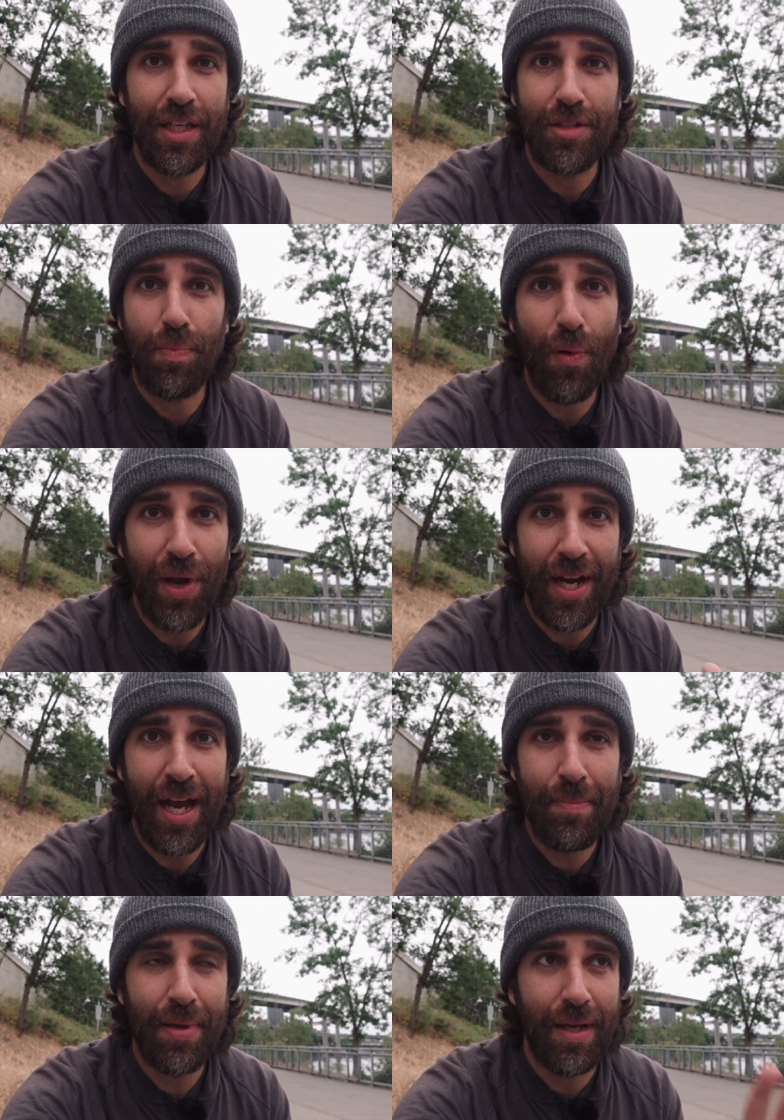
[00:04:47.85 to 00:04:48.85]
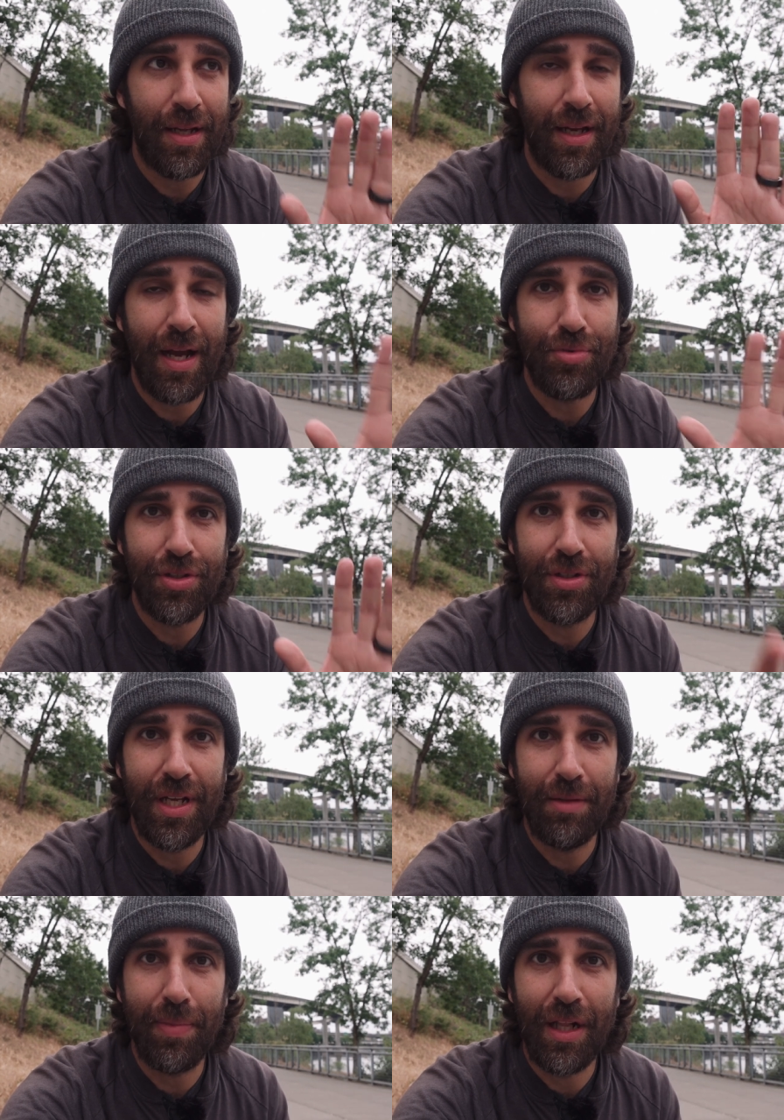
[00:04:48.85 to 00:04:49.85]
Just point up and capture
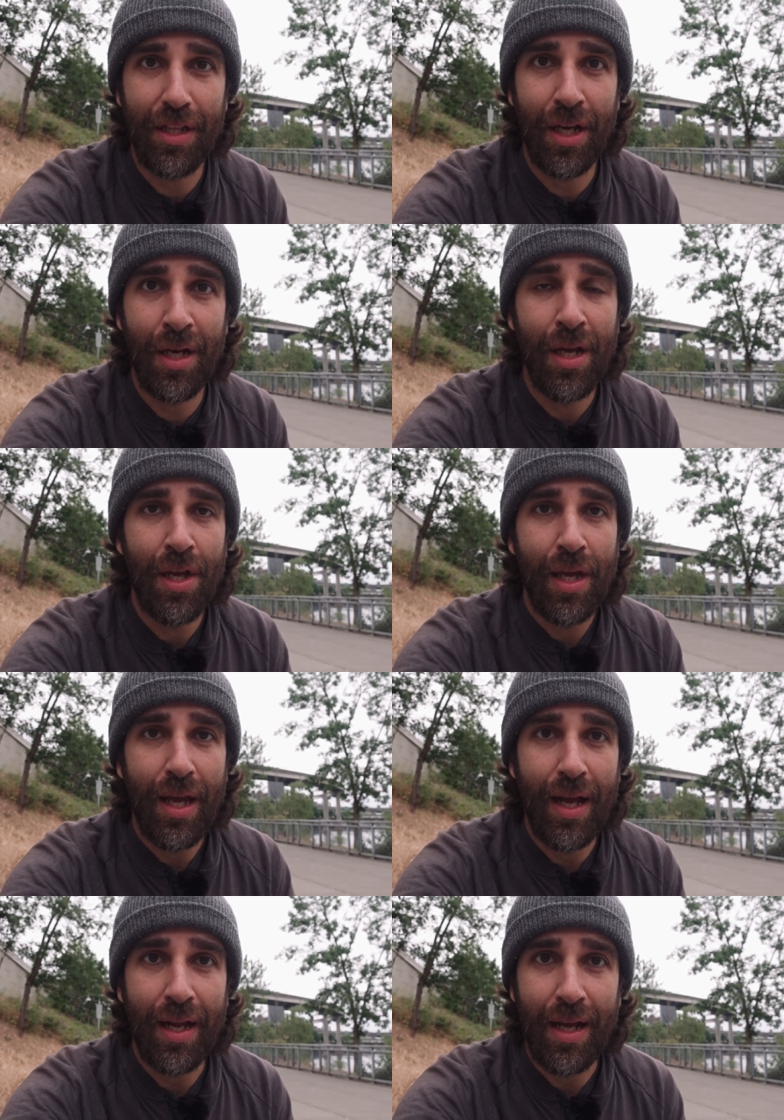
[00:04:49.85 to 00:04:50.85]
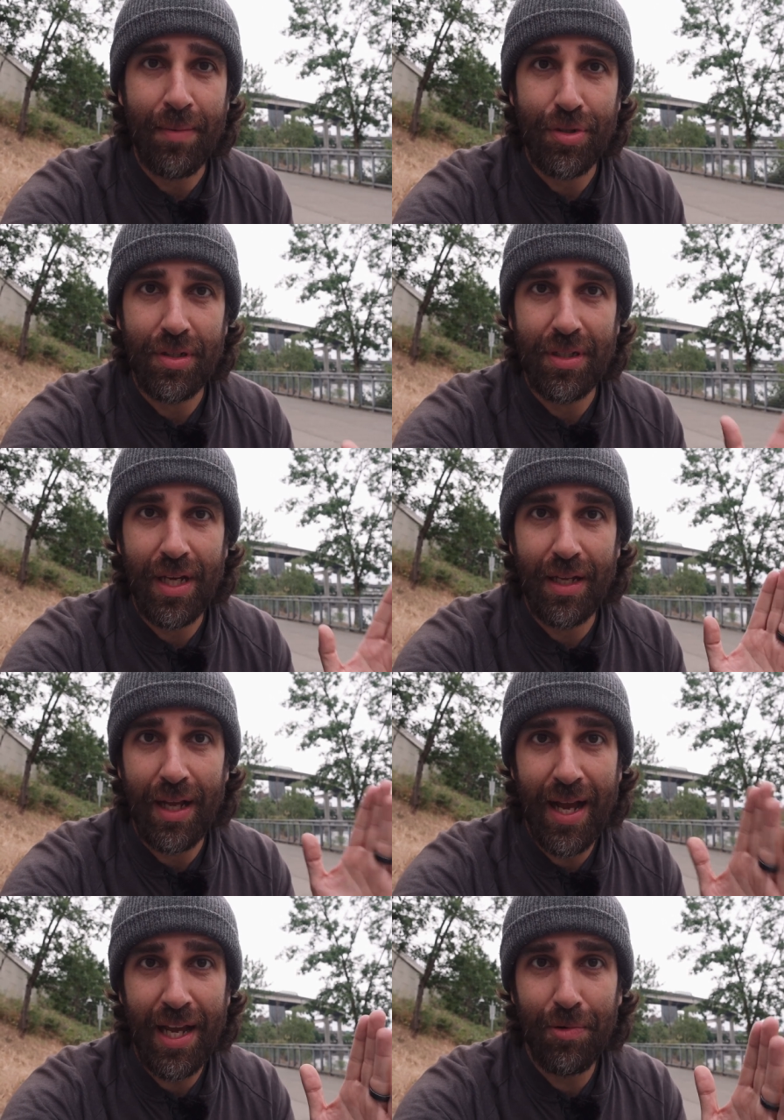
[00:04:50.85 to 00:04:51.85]
that building and capture that
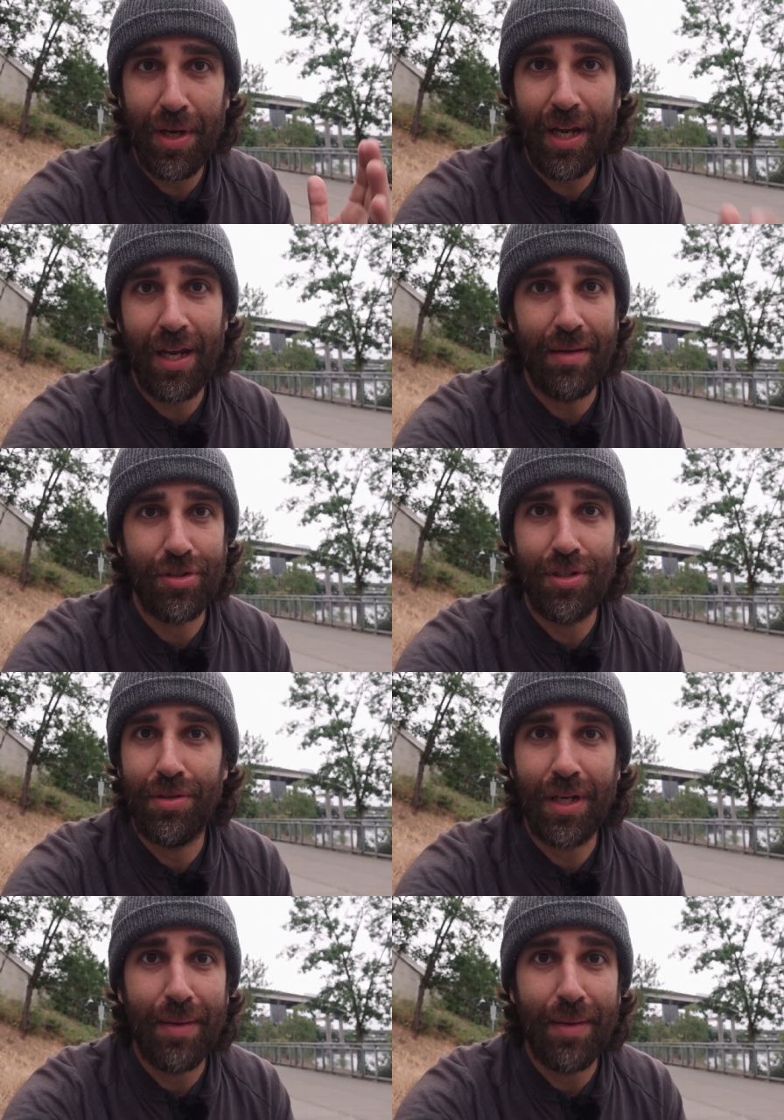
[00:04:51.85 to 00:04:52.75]
highway, capture,